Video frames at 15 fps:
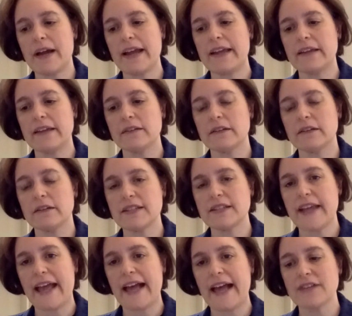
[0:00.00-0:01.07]
I
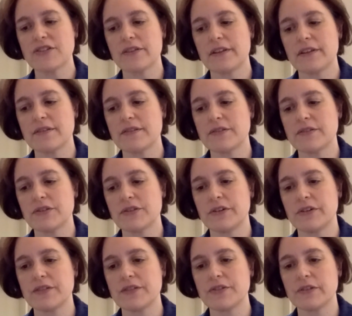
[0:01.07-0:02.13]
attach this
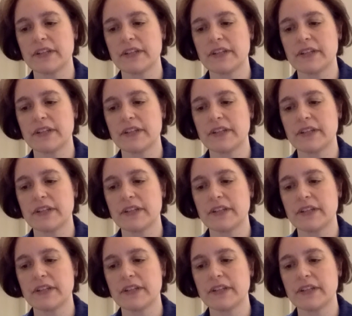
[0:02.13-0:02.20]
attorneys,